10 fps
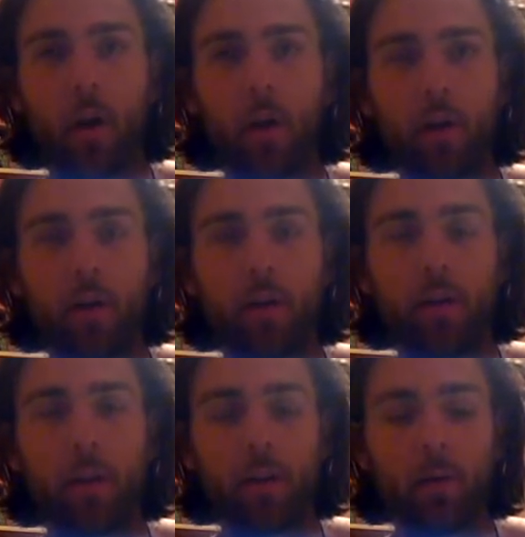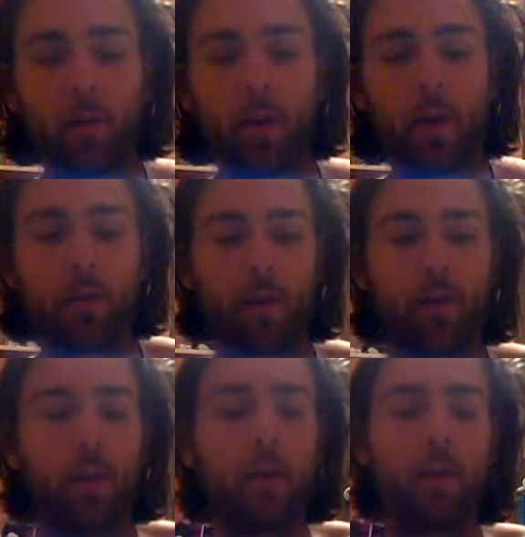All the
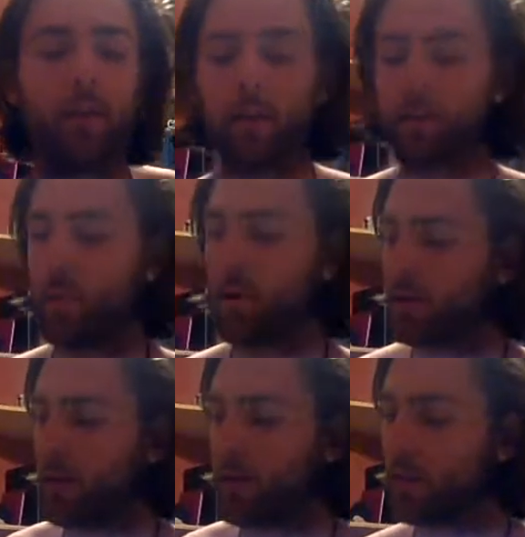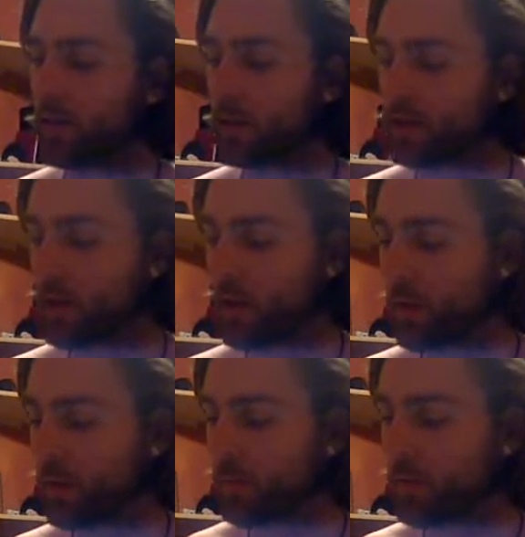whenever this is polarized like
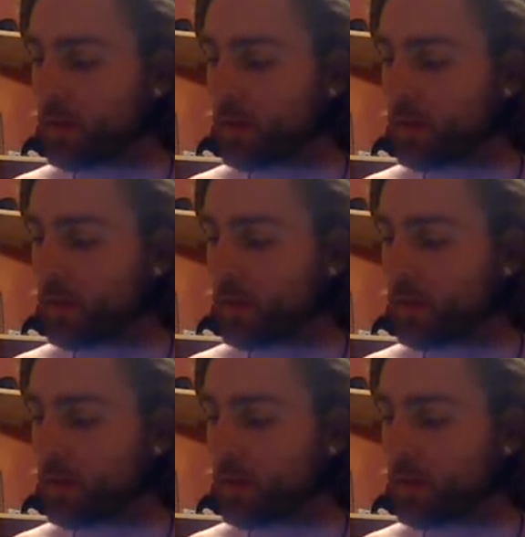so,